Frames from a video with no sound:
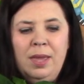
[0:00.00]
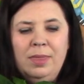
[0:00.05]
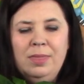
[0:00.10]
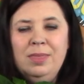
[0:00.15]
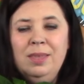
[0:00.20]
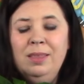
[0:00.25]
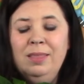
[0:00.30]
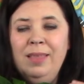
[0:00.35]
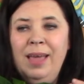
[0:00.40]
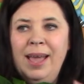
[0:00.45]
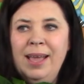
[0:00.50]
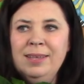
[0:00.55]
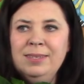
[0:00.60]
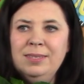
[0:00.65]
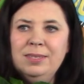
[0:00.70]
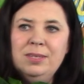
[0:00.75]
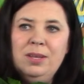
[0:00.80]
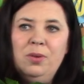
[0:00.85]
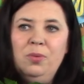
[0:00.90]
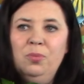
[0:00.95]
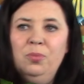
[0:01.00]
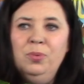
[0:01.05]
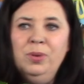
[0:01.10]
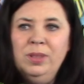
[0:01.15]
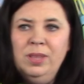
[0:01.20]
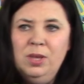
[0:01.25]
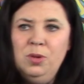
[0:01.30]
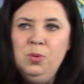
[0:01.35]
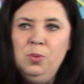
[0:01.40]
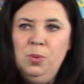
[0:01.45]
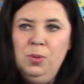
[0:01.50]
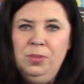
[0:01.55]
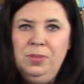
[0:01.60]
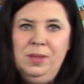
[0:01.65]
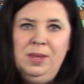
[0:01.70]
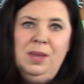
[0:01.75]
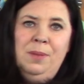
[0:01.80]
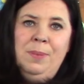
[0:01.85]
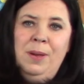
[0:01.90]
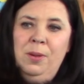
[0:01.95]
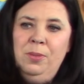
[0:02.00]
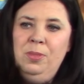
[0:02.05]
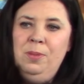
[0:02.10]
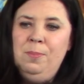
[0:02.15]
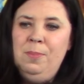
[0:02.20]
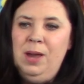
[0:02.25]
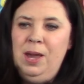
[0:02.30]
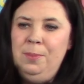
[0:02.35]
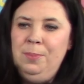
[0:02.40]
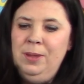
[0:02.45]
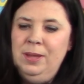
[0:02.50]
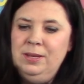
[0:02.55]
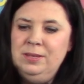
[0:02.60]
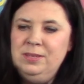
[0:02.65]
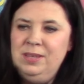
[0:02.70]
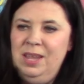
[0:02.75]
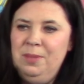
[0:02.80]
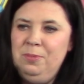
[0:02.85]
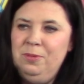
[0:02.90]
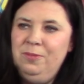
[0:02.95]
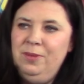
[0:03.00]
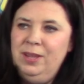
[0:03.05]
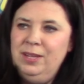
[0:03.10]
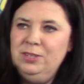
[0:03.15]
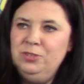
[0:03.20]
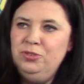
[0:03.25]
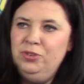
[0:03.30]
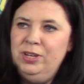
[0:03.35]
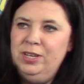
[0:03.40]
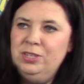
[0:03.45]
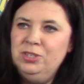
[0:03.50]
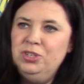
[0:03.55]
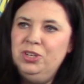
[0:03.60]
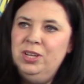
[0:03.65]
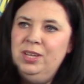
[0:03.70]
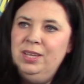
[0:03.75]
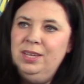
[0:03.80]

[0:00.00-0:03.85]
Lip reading: The last really cool thing about the Mophead type of hydrangea